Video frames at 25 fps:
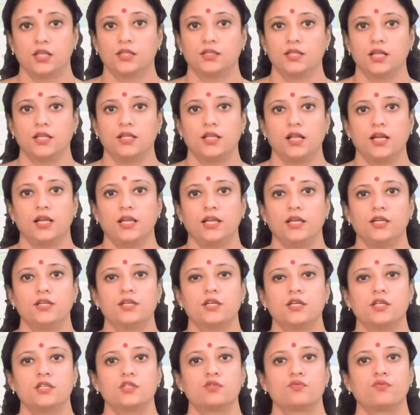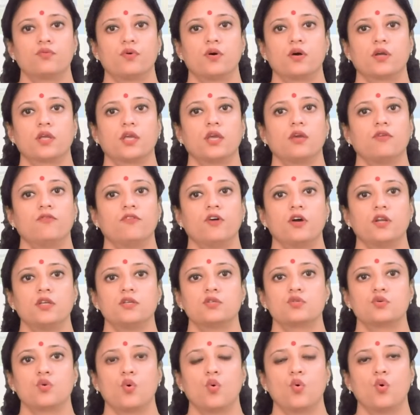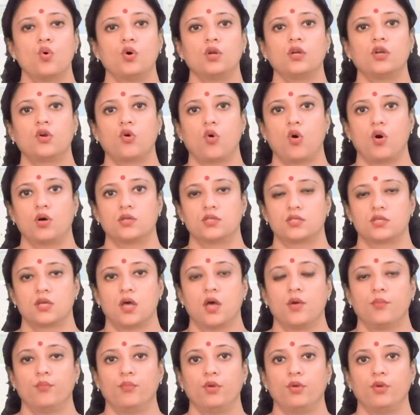that the leader is working for his own cause